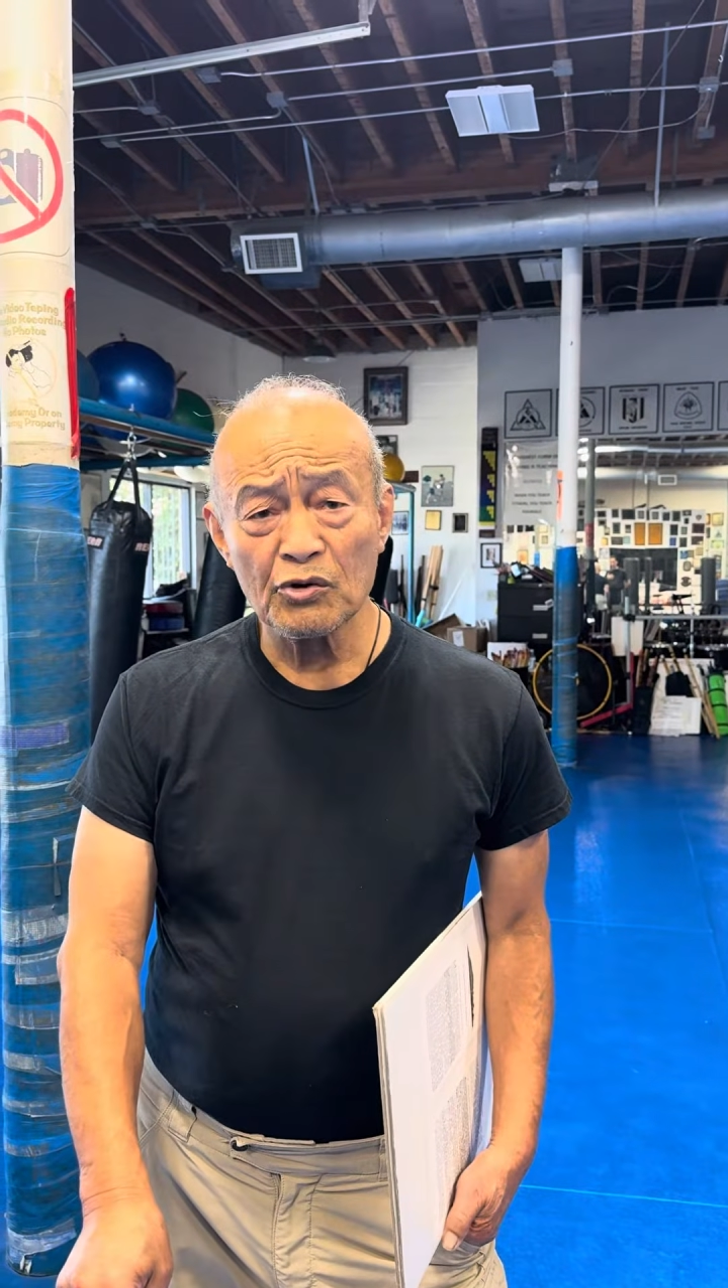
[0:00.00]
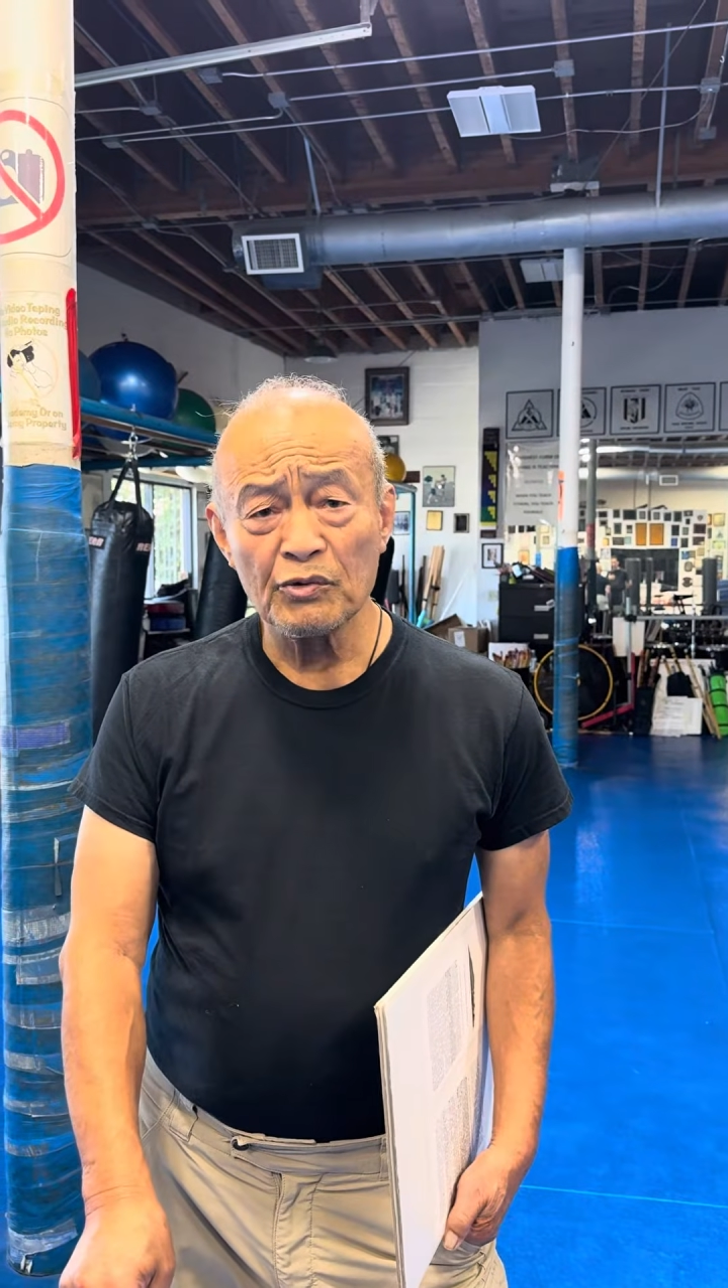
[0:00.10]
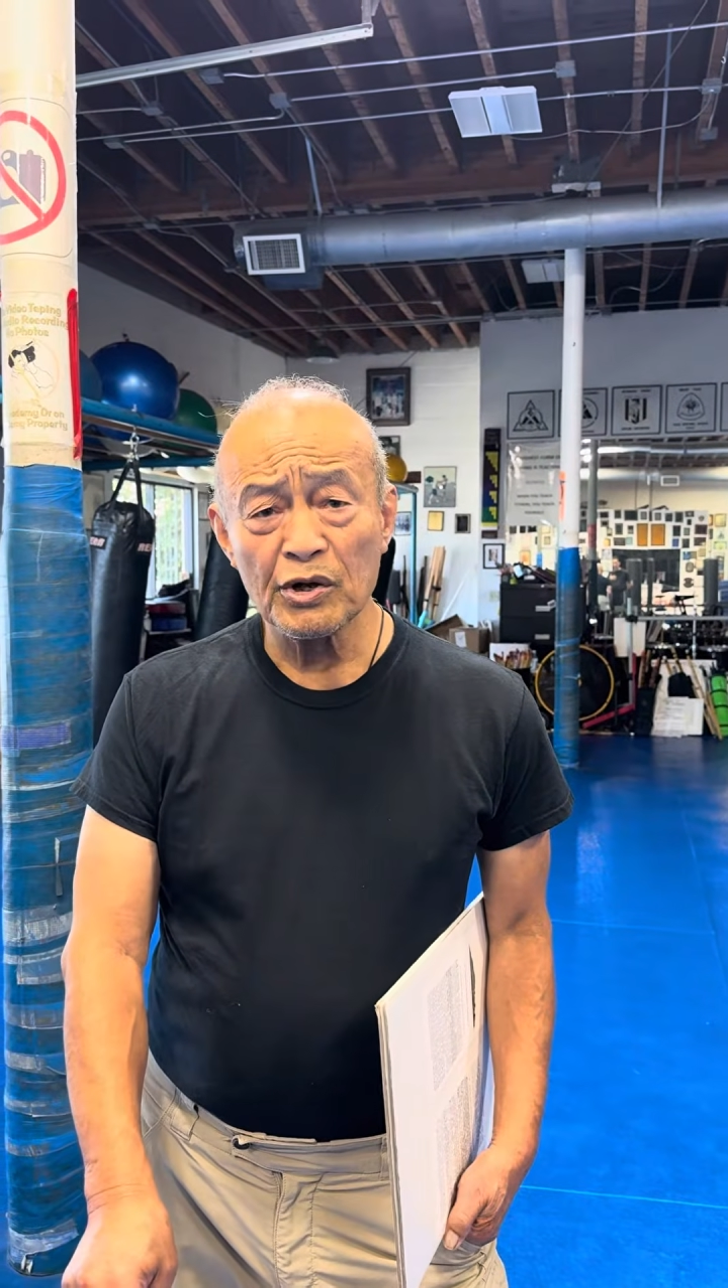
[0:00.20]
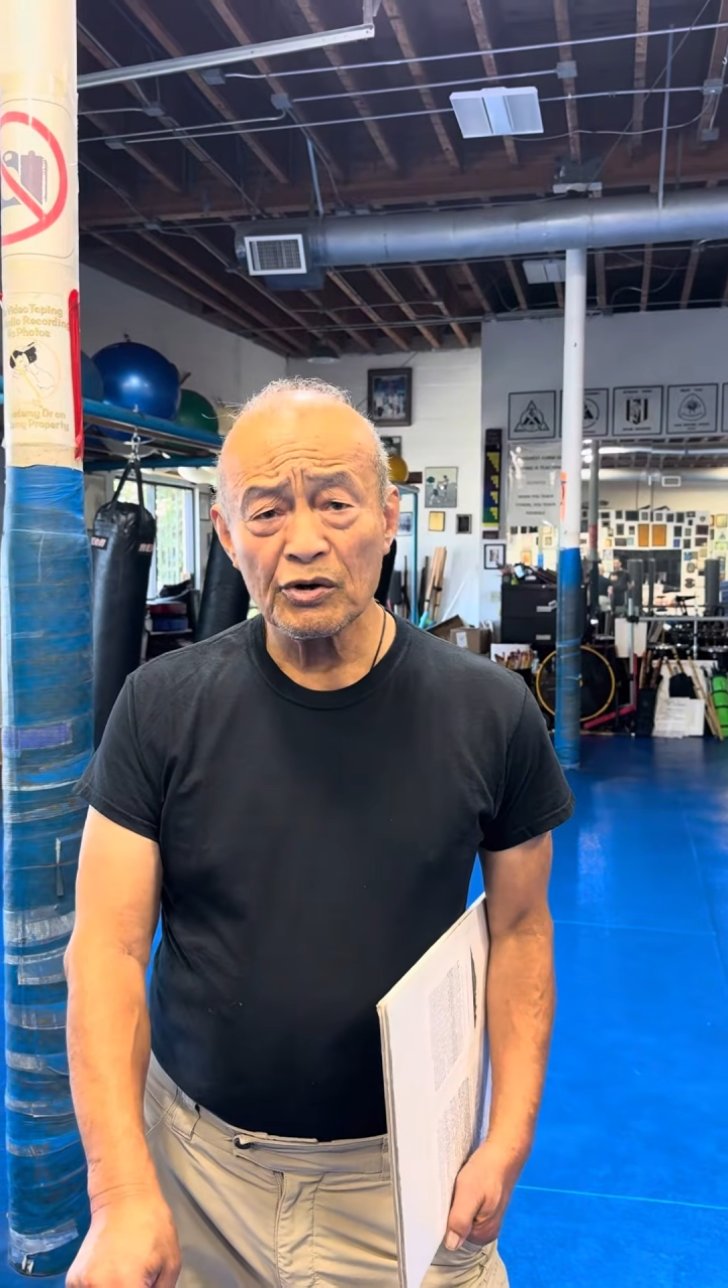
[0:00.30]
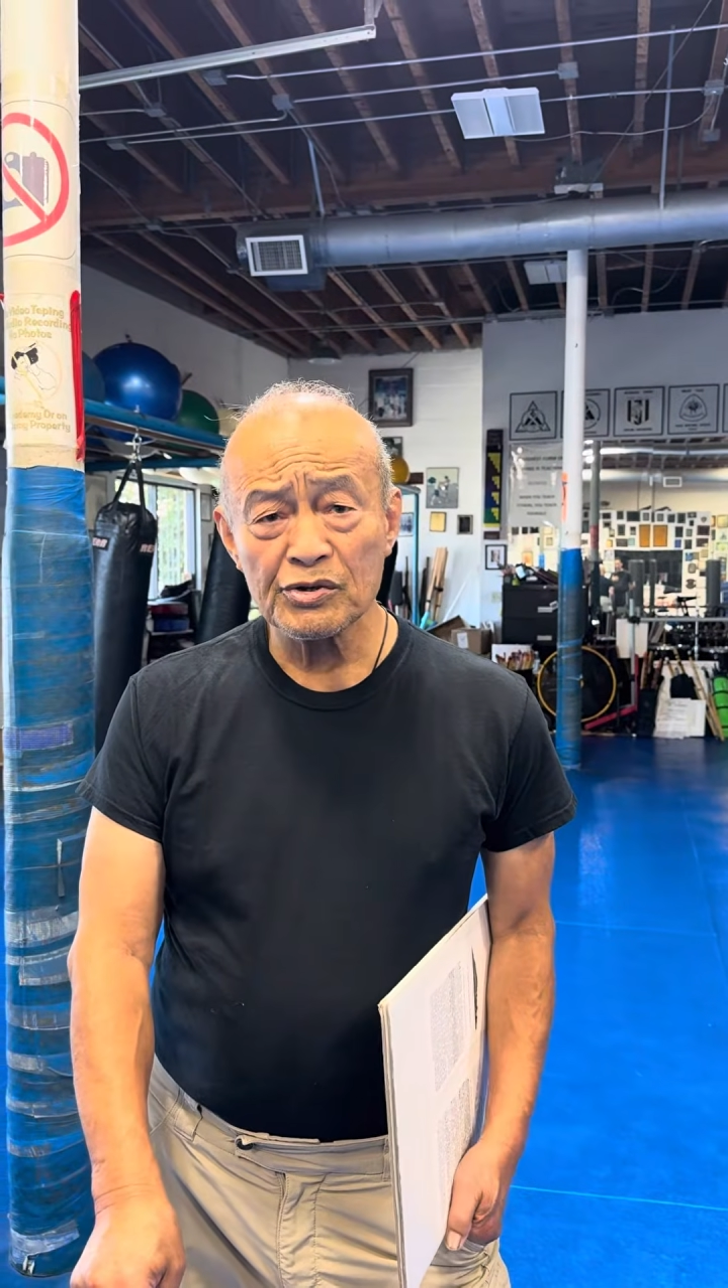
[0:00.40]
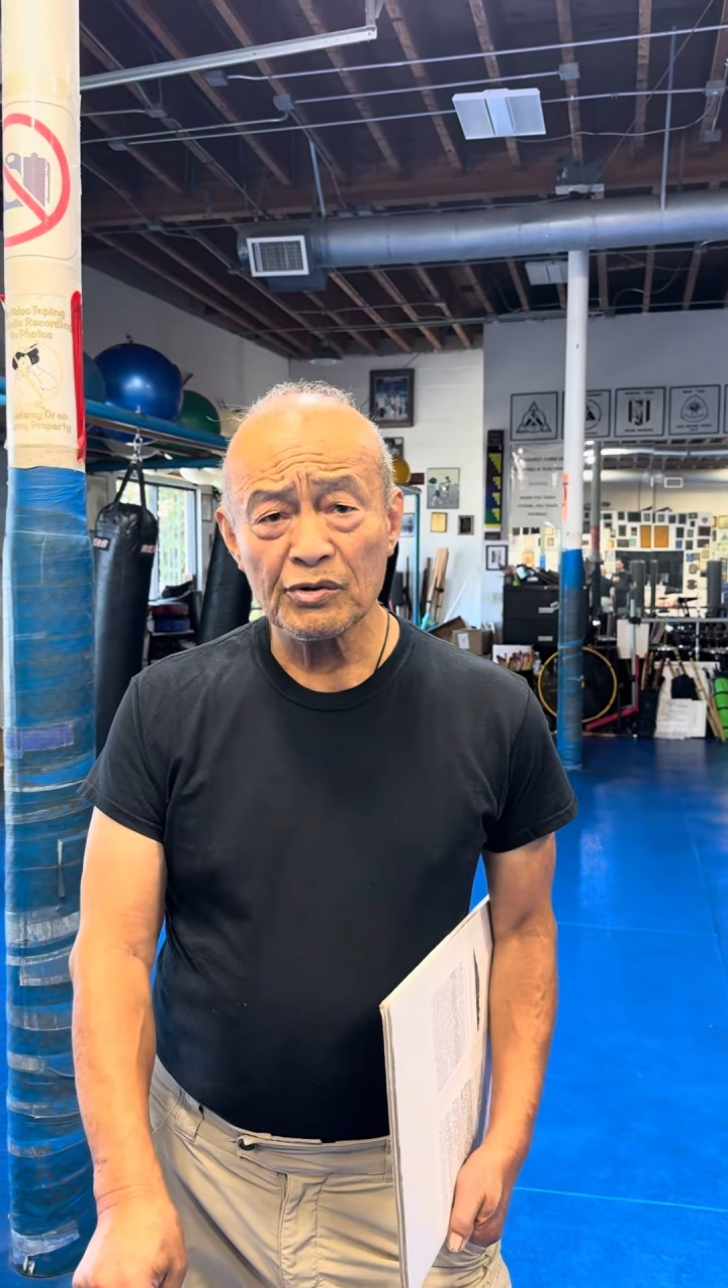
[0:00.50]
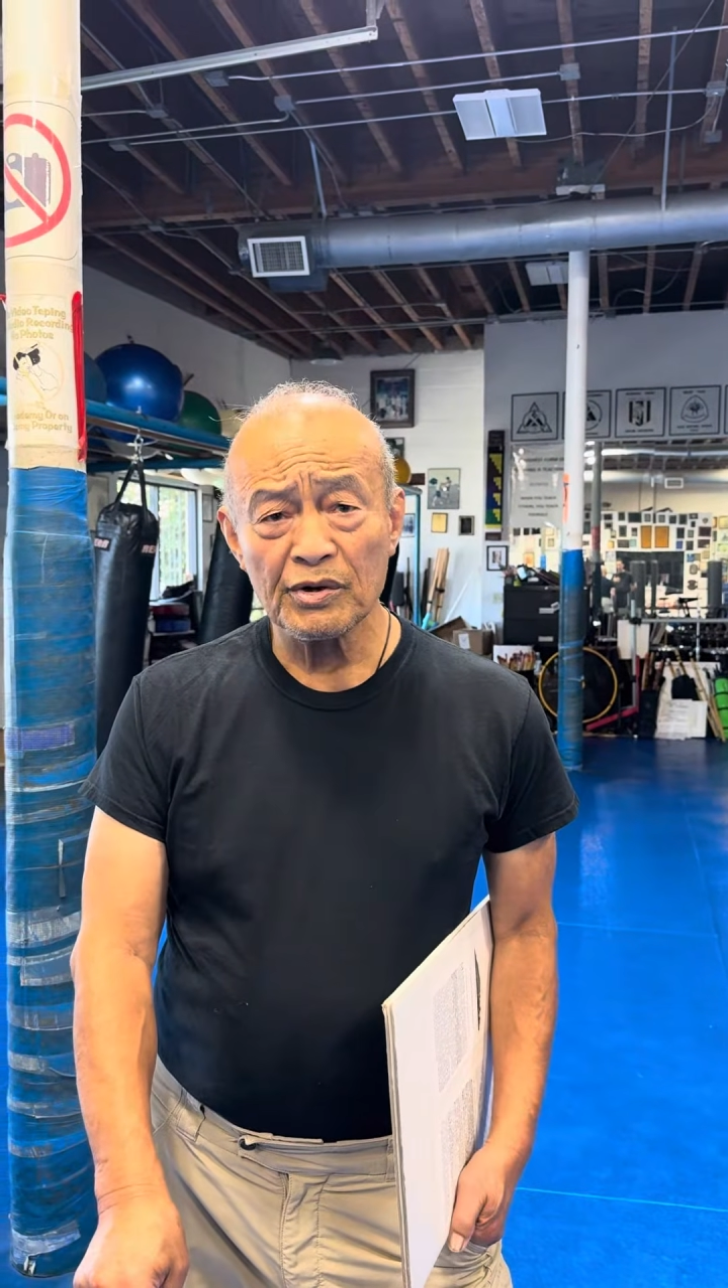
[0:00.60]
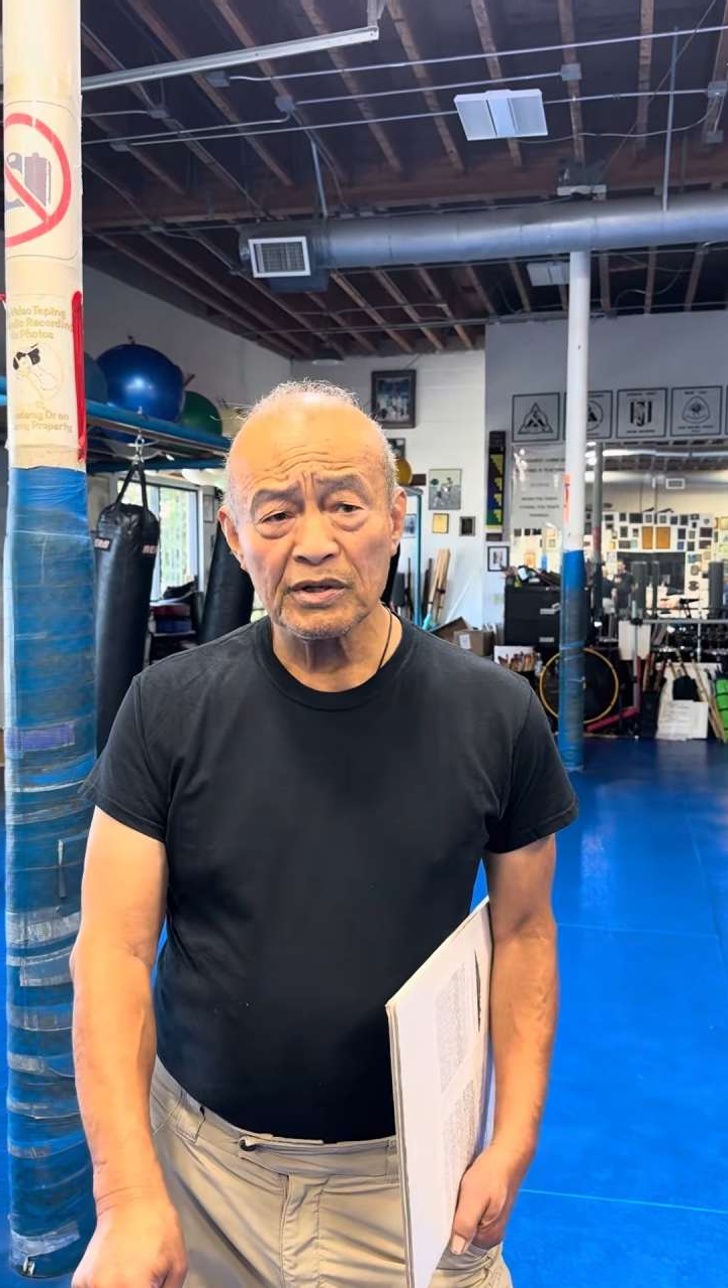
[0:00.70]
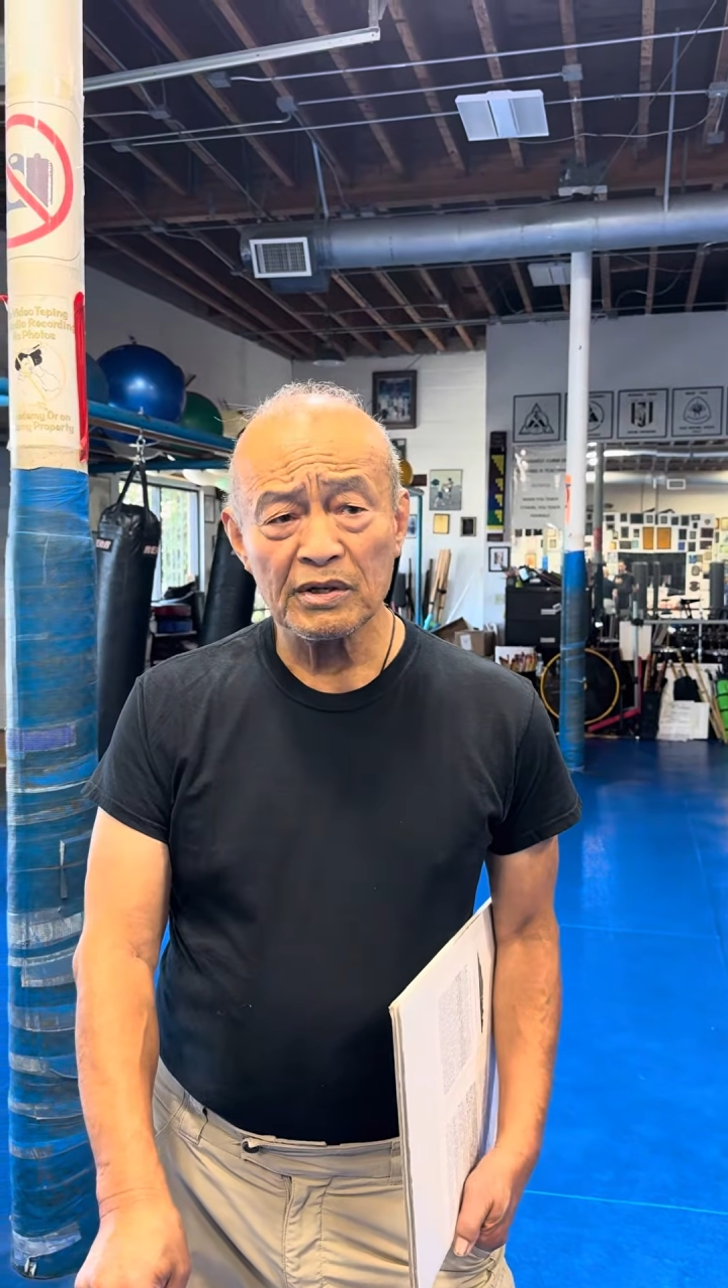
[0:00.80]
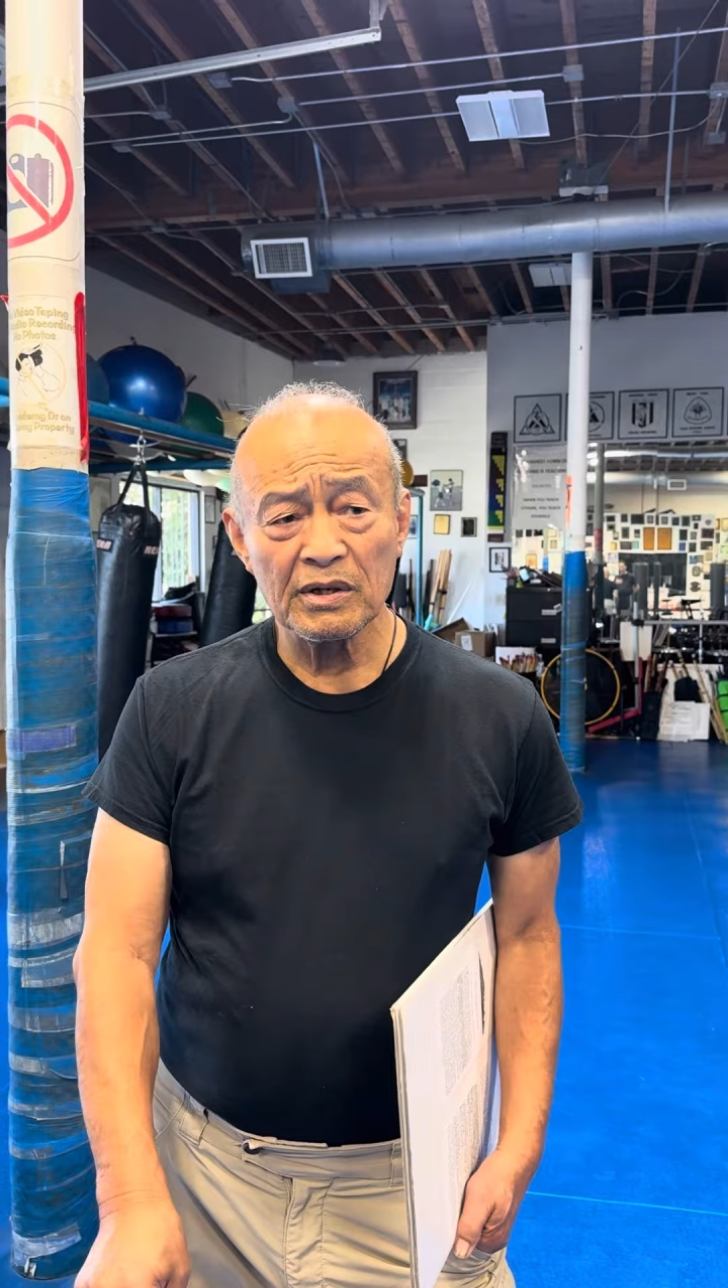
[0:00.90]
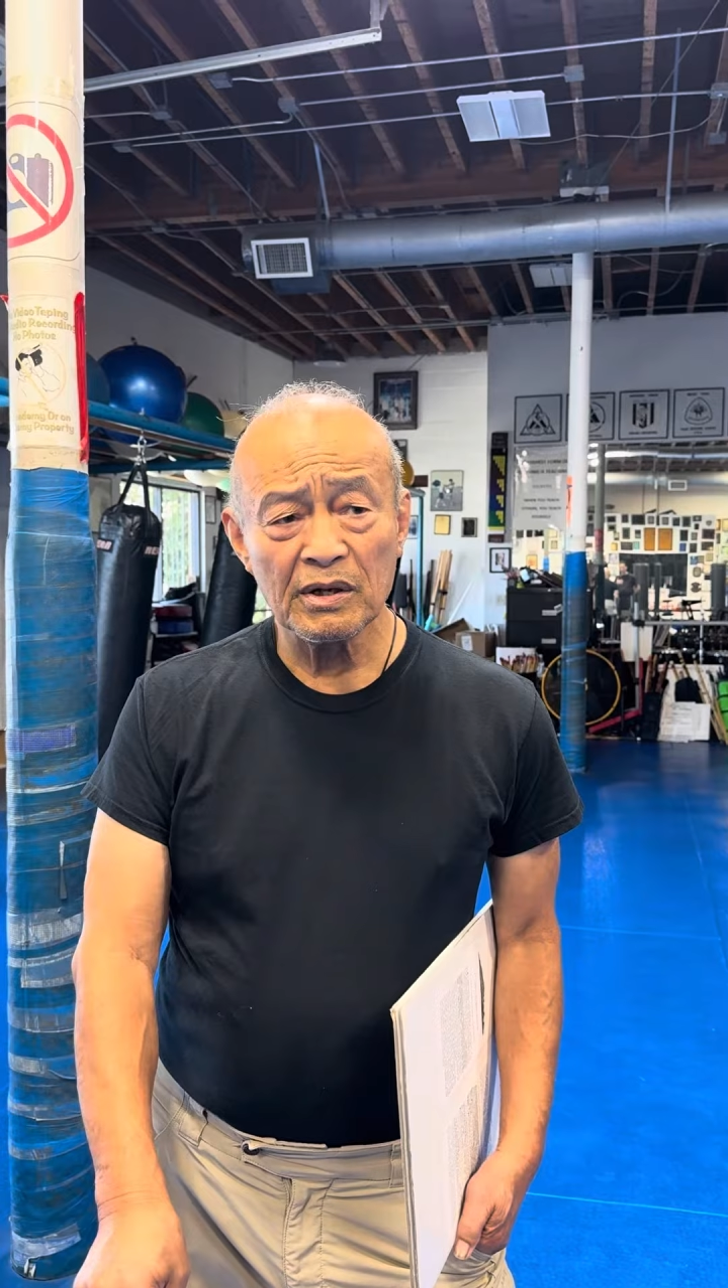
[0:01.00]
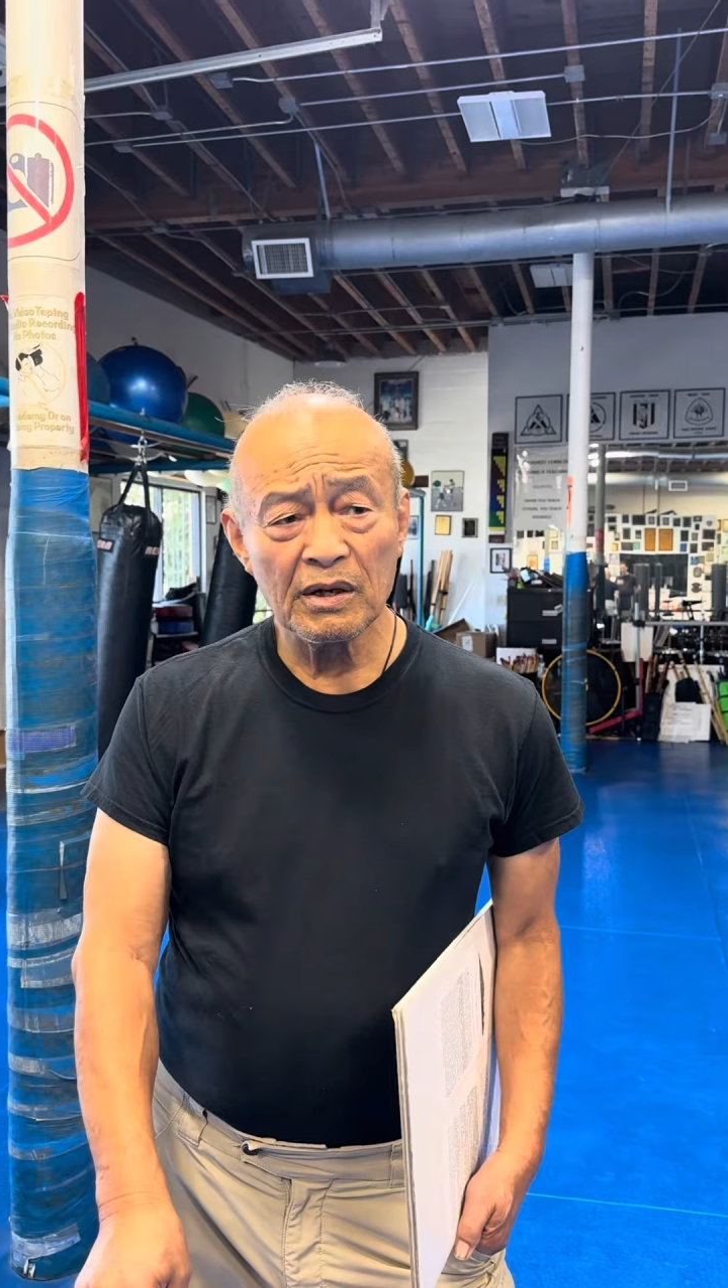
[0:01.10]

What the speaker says: Ri also at the